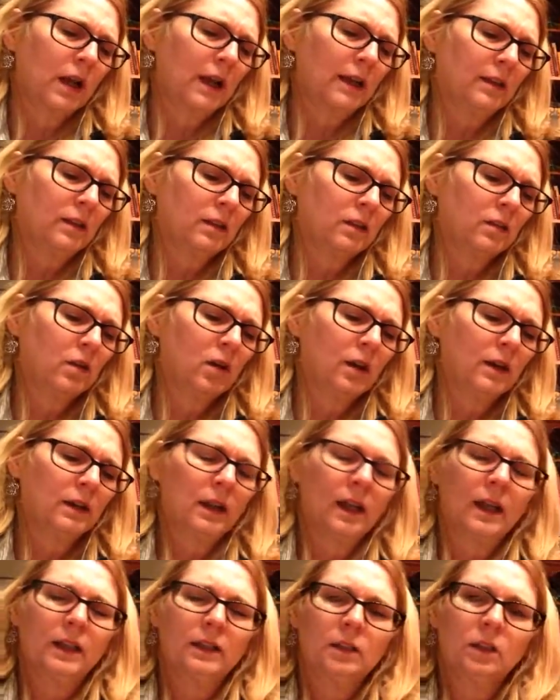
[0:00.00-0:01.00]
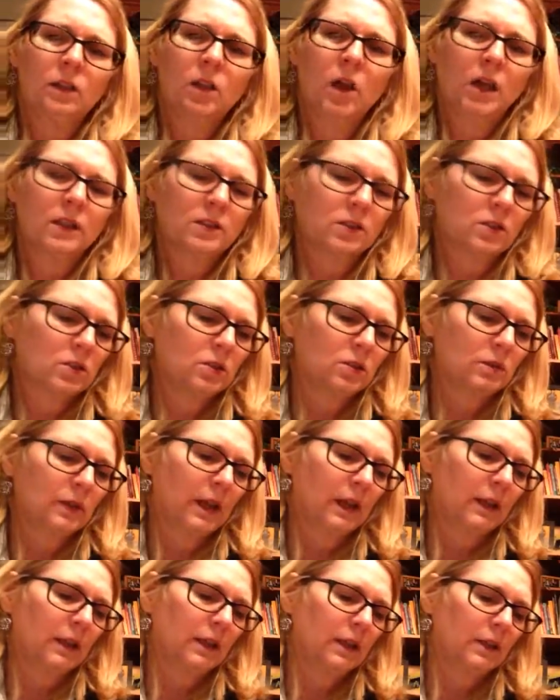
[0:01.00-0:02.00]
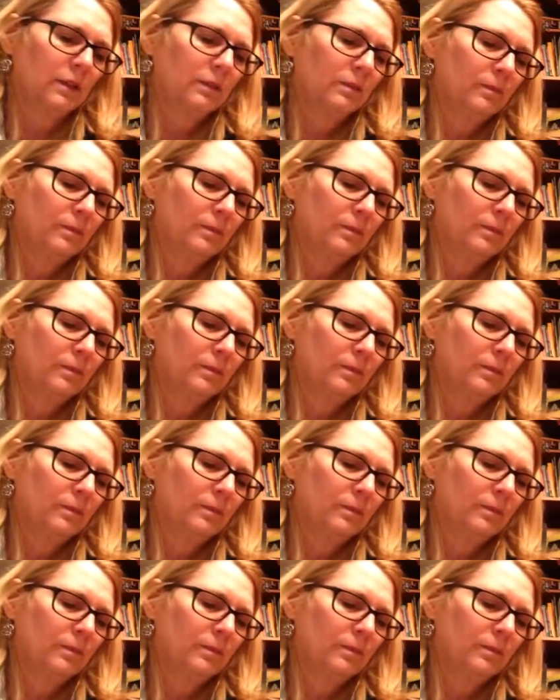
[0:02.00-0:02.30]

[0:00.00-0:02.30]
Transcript: I thought I'd lost you, Ellie."